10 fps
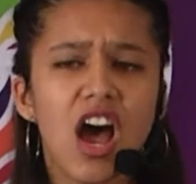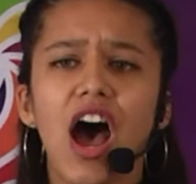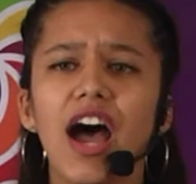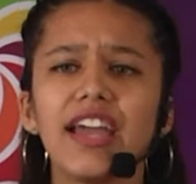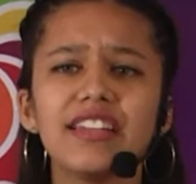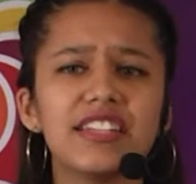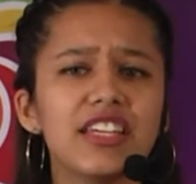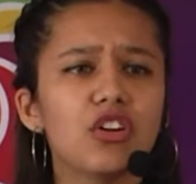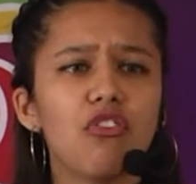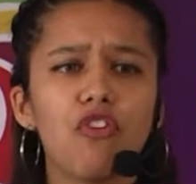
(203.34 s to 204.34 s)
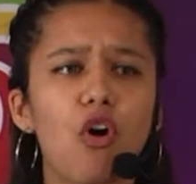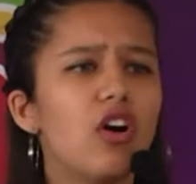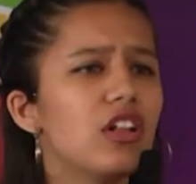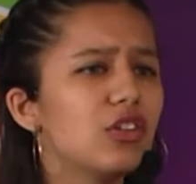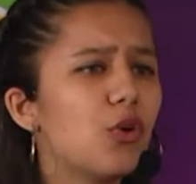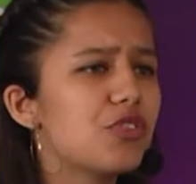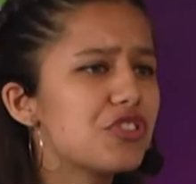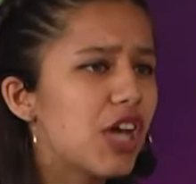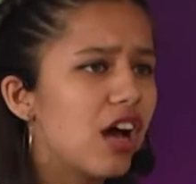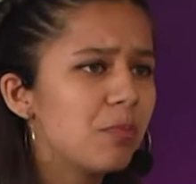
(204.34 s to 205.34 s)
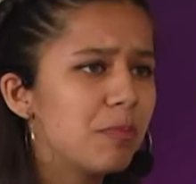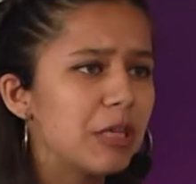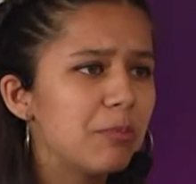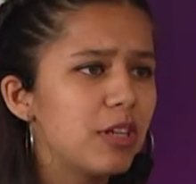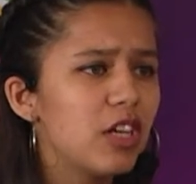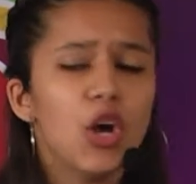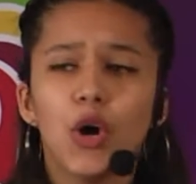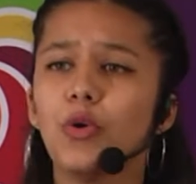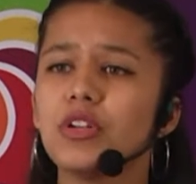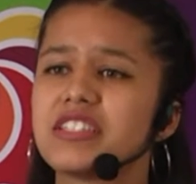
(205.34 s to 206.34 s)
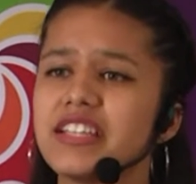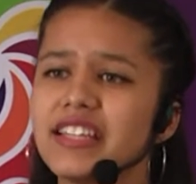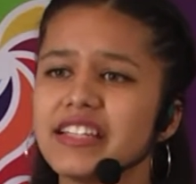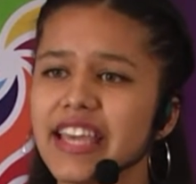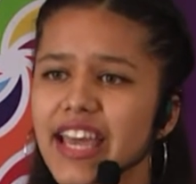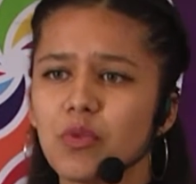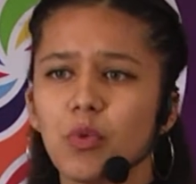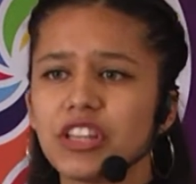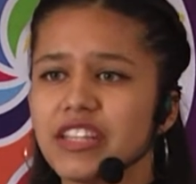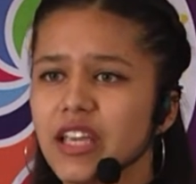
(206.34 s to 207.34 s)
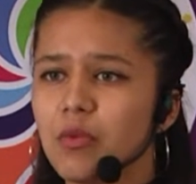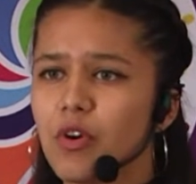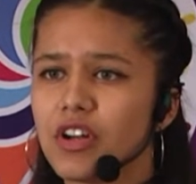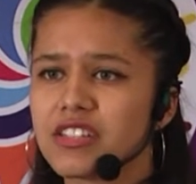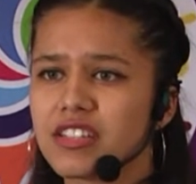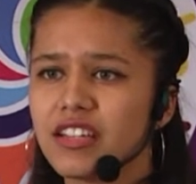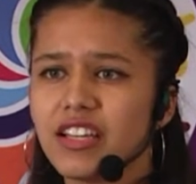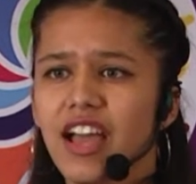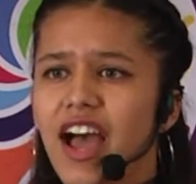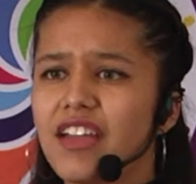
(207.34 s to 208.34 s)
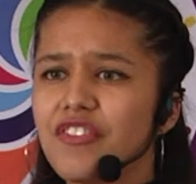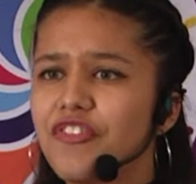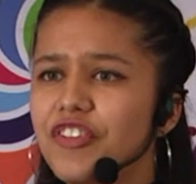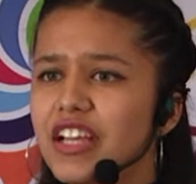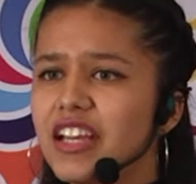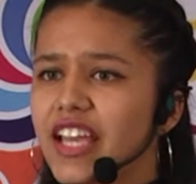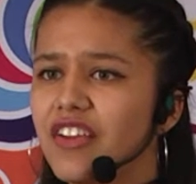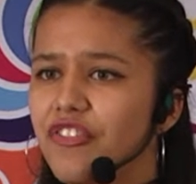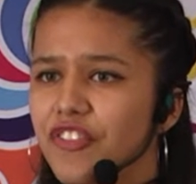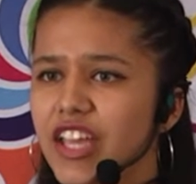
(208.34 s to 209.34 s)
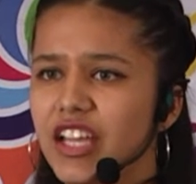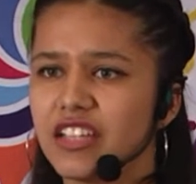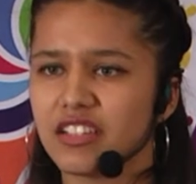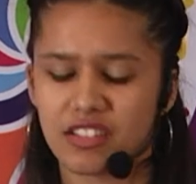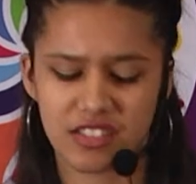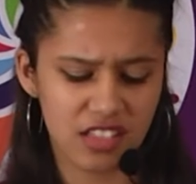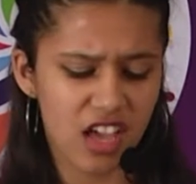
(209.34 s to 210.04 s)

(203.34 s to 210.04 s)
I think of all those young people who didn't get what they wanted and feel like failures.